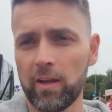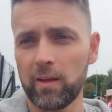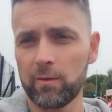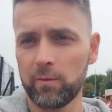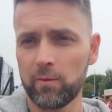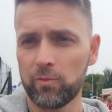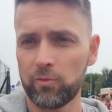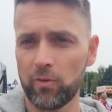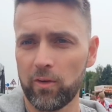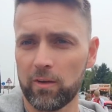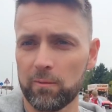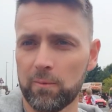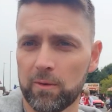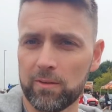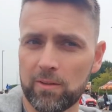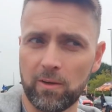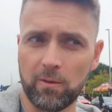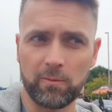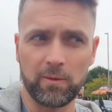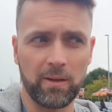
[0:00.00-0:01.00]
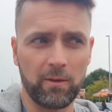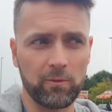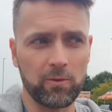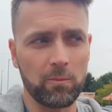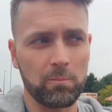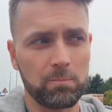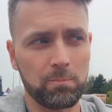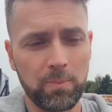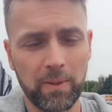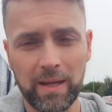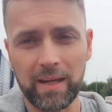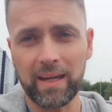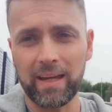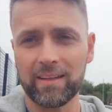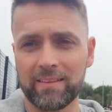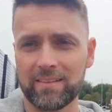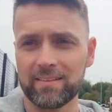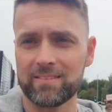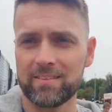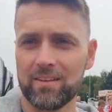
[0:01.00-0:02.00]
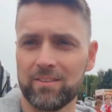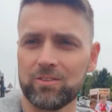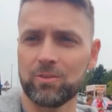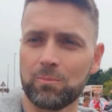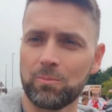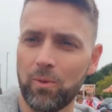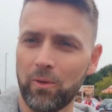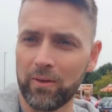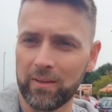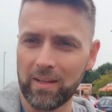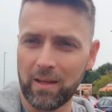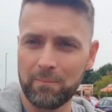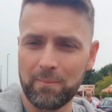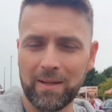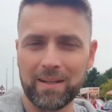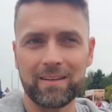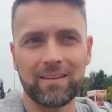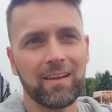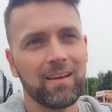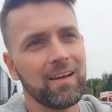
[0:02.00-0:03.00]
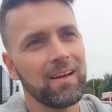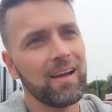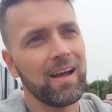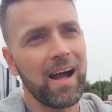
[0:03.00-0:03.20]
Ole with Freddie McTominay. That was a big decision putting them in.